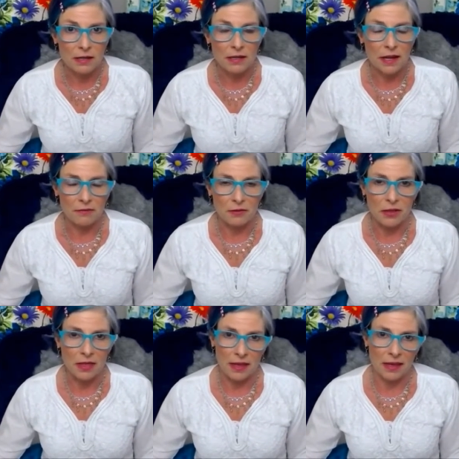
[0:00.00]

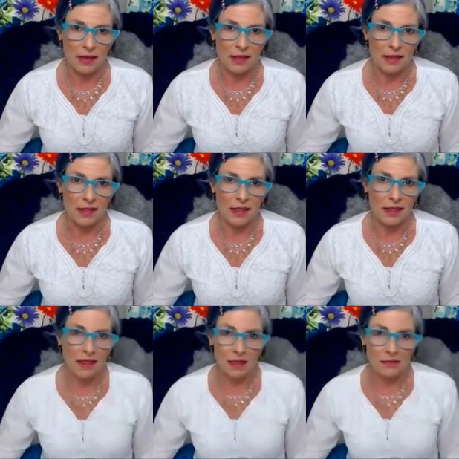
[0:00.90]
everything
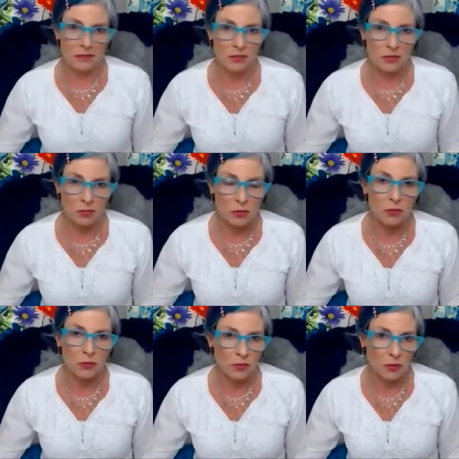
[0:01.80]
that's
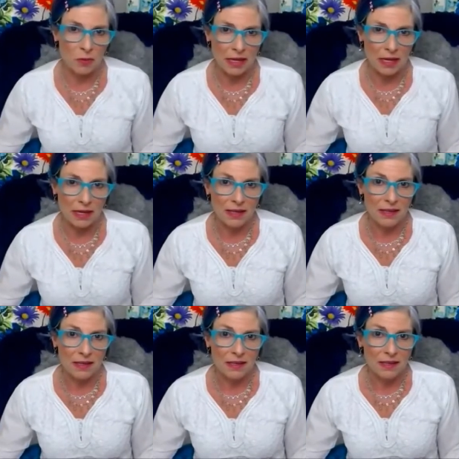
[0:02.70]
true for me
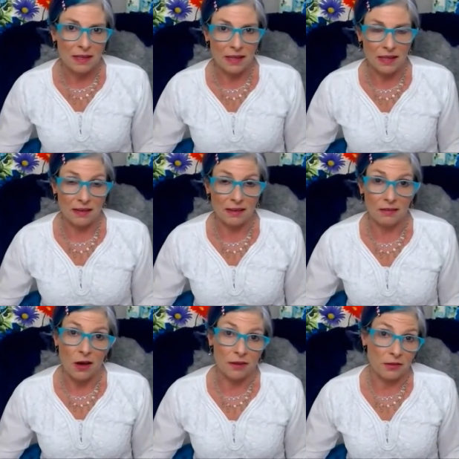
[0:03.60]
in a
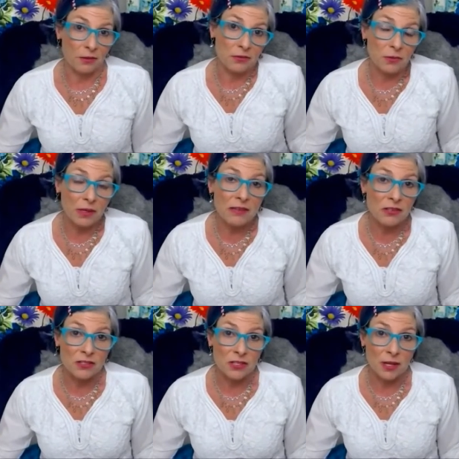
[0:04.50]
lot of those
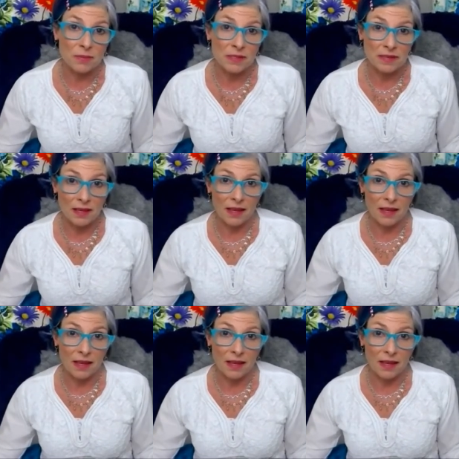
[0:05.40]
relationships.